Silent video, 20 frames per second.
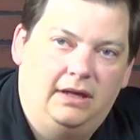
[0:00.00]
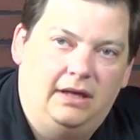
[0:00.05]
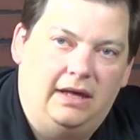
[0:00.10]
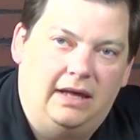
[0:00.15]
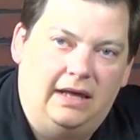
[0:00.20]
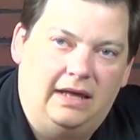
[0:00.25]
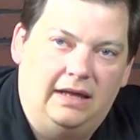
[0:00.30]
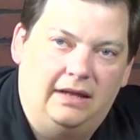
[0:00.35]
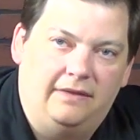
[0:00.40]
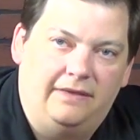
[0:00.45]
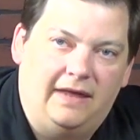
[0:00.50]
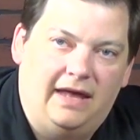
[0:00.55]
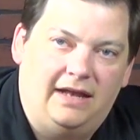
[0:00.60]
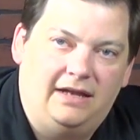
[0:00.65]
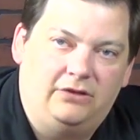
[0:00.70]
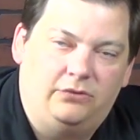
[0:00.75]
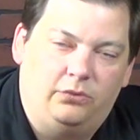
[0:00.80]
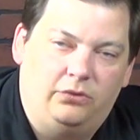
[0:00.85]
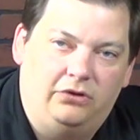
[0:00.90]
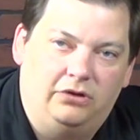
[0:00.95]
and that
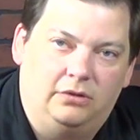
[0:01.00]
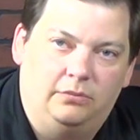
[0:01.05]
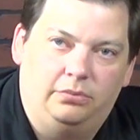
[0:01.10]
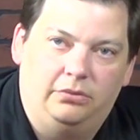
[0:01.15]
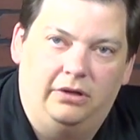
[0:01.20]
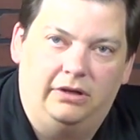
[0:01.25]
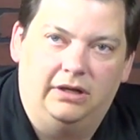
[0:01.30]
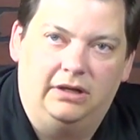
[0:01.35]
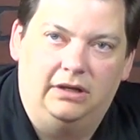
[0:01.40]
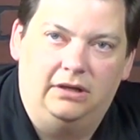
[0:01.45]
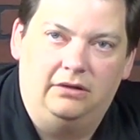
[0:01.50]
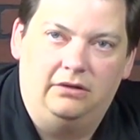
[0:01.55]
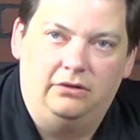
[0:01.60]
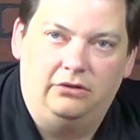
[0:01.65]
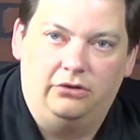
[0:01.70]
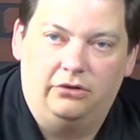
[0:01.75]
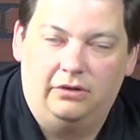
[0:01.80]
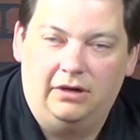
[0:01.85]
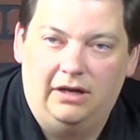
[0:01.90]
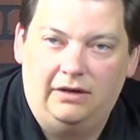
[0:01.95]
is where you can plug in
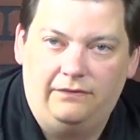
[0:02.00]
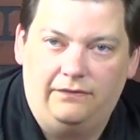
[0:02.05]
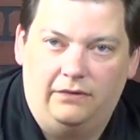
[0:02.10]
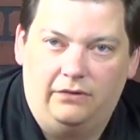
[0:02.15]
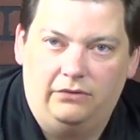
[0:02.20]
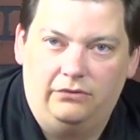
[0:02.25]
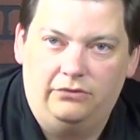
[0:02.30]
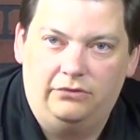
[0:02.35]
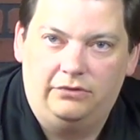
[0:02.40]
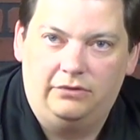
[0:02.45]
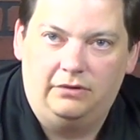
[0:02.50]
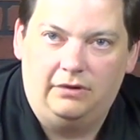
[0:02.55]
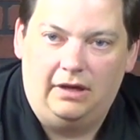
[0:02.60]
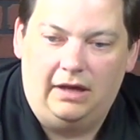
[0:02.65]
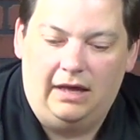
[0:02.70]
your headphones,